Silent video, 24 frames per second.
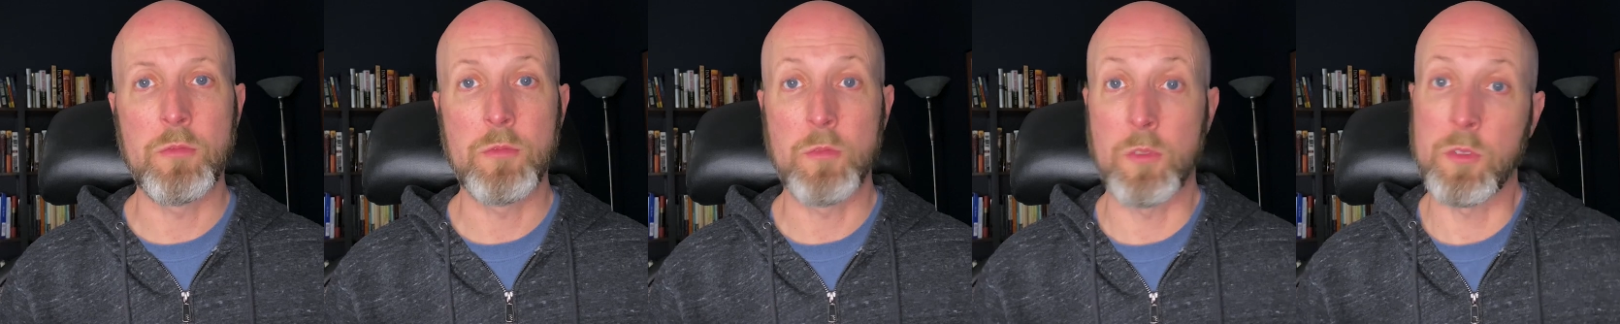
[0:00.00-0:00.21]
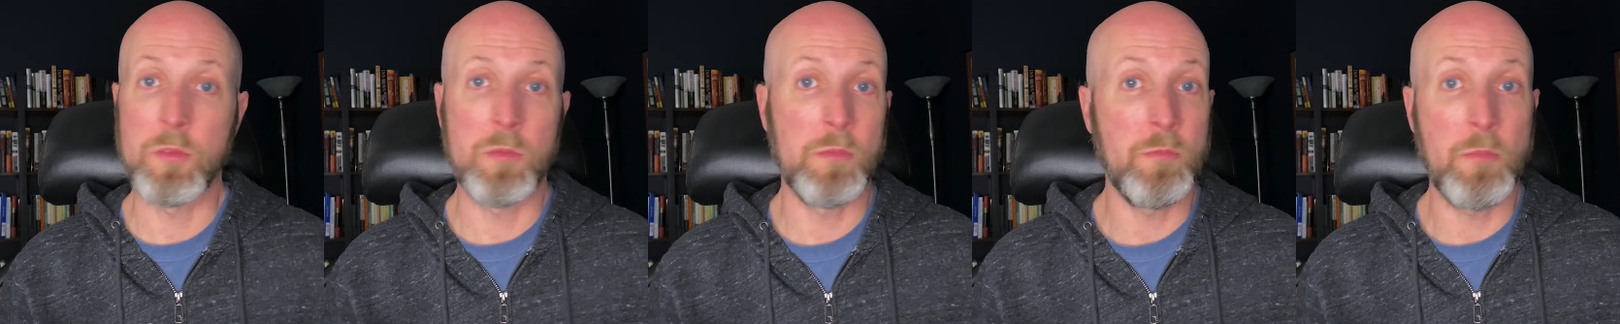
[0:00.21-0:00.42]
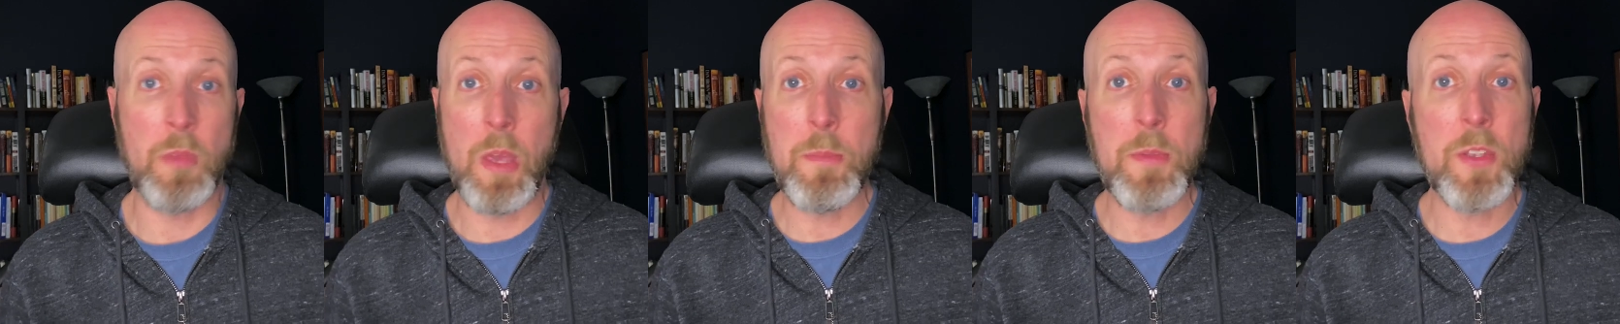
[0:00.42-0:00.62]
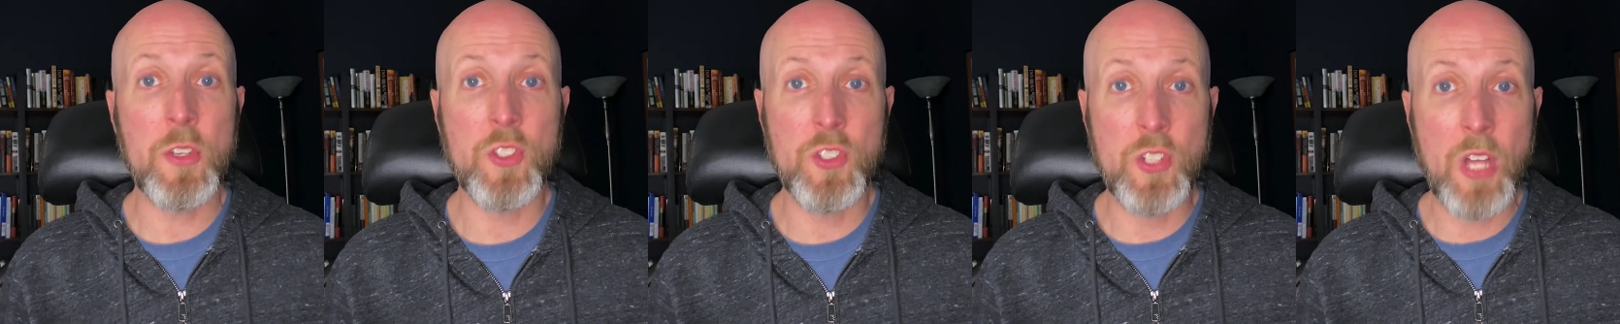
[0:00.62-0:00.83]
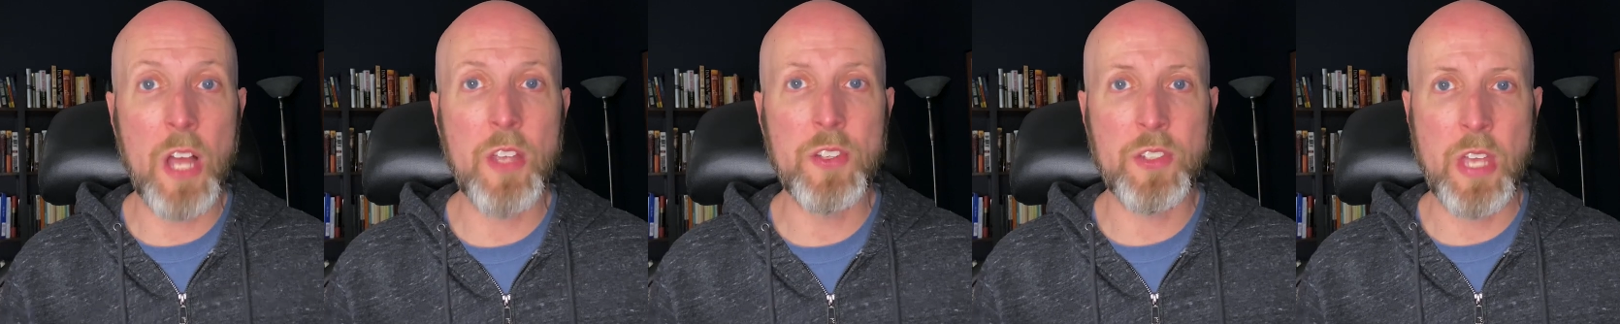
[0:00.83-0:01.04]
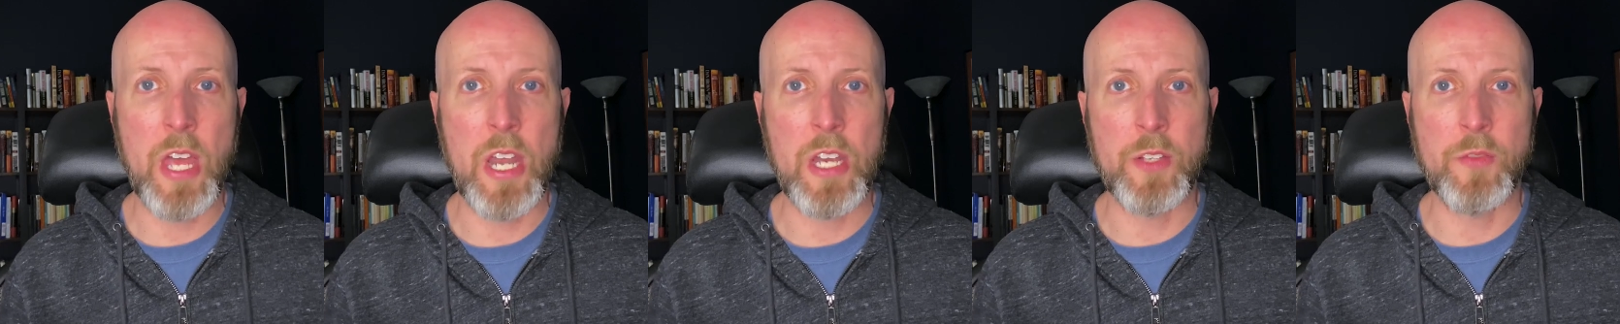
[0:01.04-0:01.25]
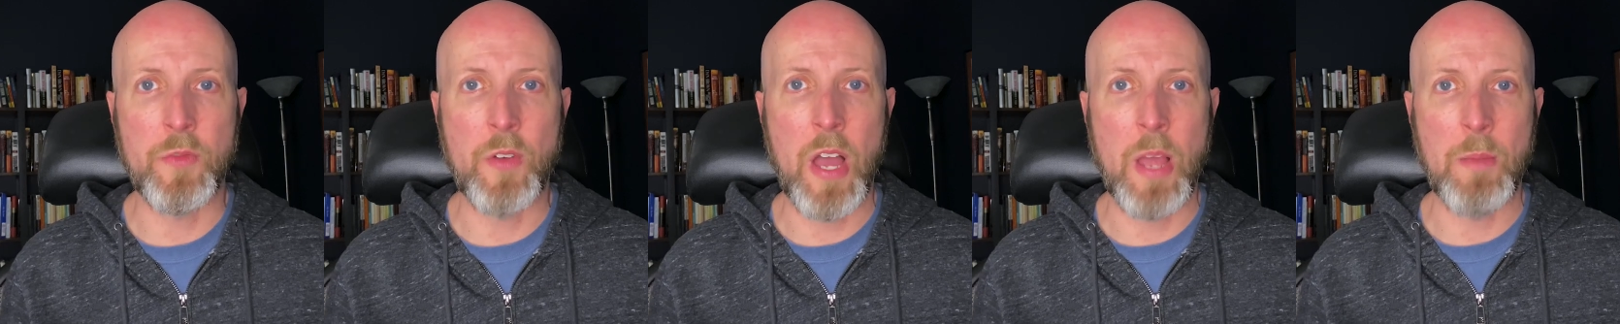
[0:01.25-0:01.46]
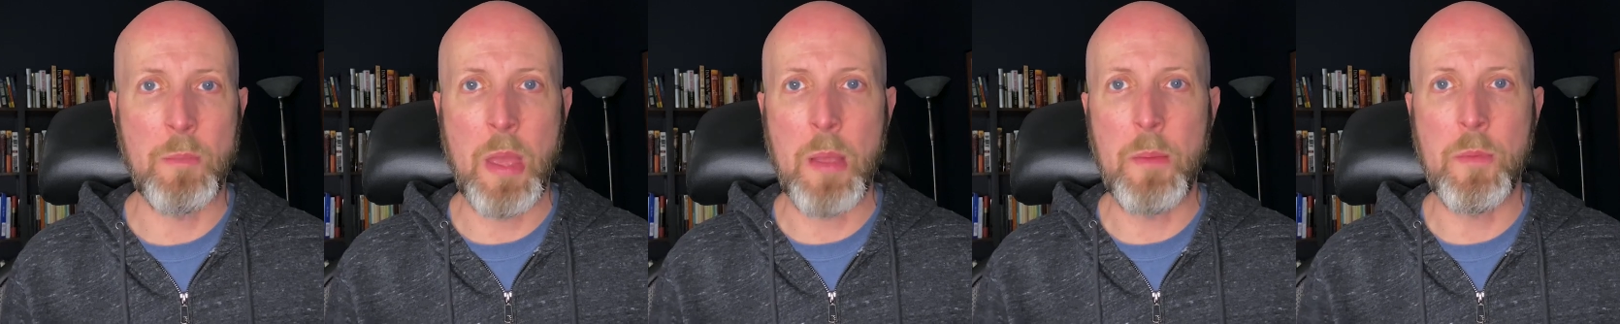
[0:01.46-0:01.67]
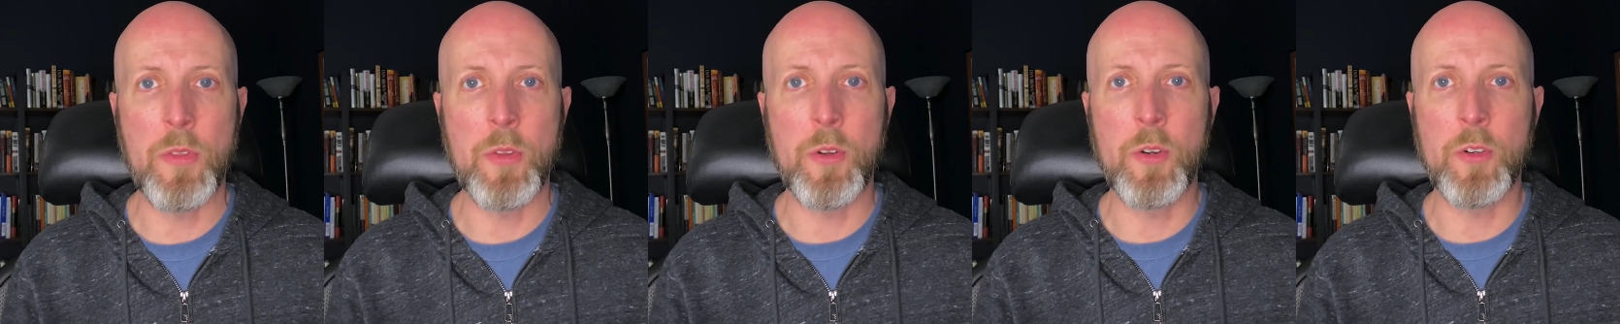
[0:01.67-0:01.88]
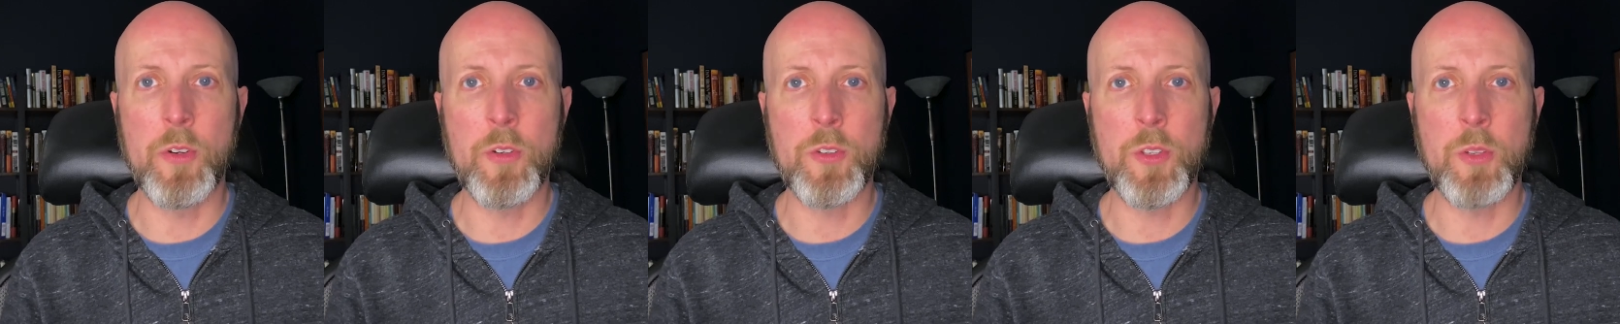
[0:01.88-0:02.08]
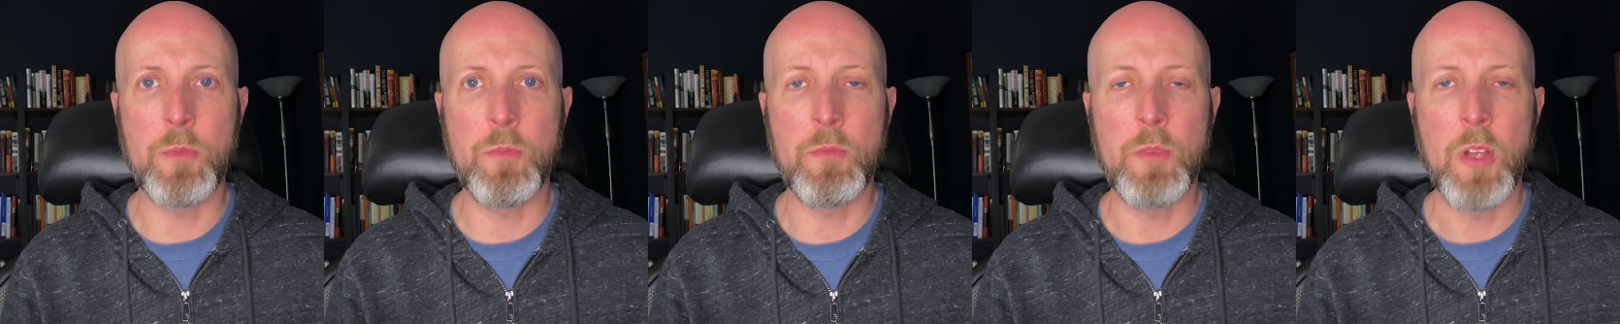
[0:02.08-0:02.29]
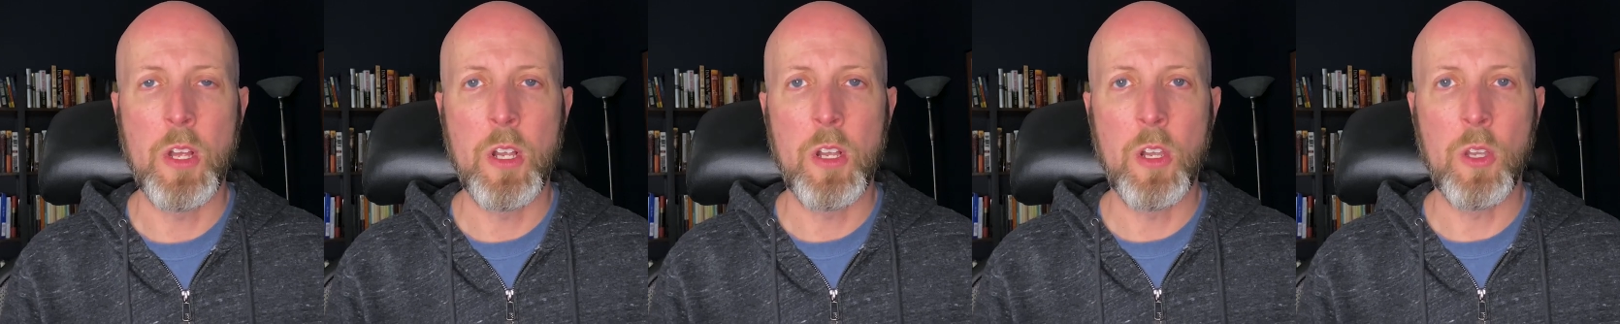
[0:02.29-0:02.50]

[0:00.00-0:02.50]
Or maybe it's not satisfying. Maybe there are some